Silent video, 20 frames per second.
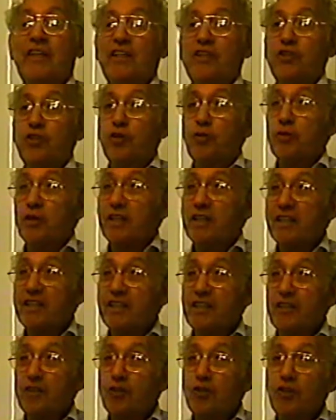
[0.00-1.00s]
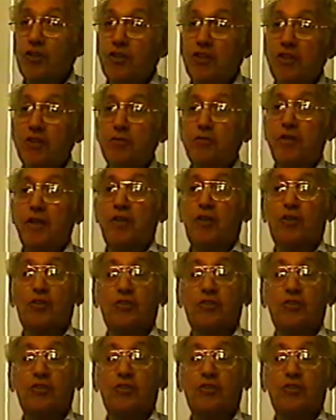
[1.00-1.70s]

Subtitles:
you better eat good because